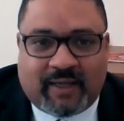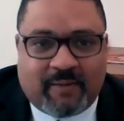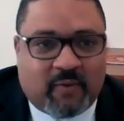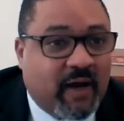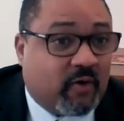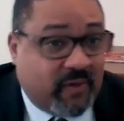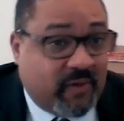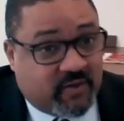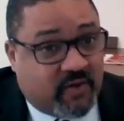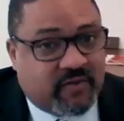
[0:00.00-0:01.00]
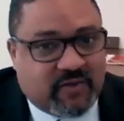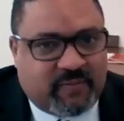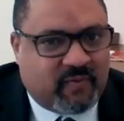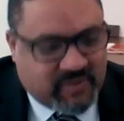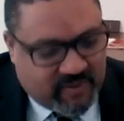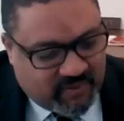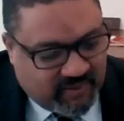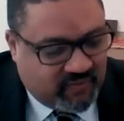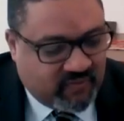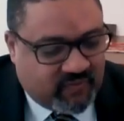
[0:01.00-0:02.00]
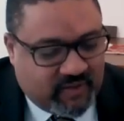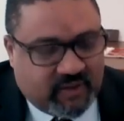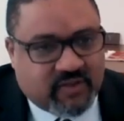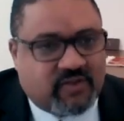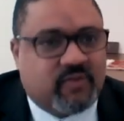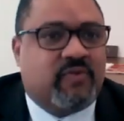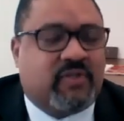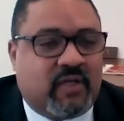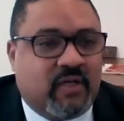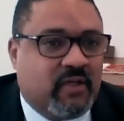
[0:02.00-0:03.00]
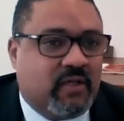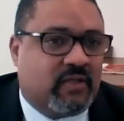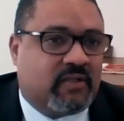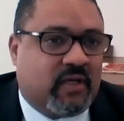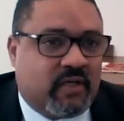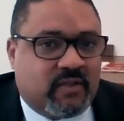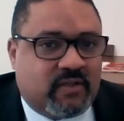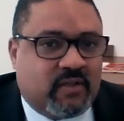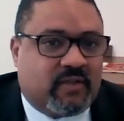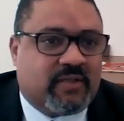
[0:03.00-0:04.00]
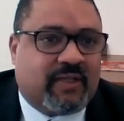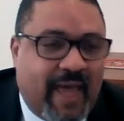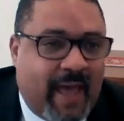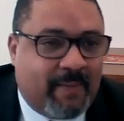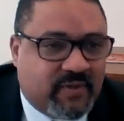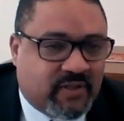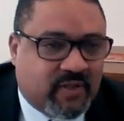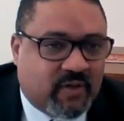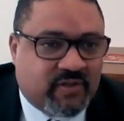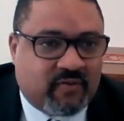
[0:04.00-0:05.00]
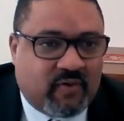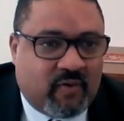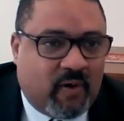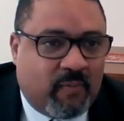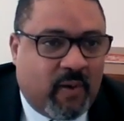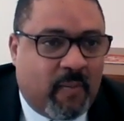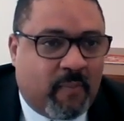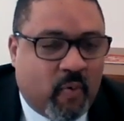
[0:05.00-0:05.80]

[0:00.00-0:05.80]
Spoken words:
like a record owner, but it's also something which I believe the funding is soon to lapse. And so it's an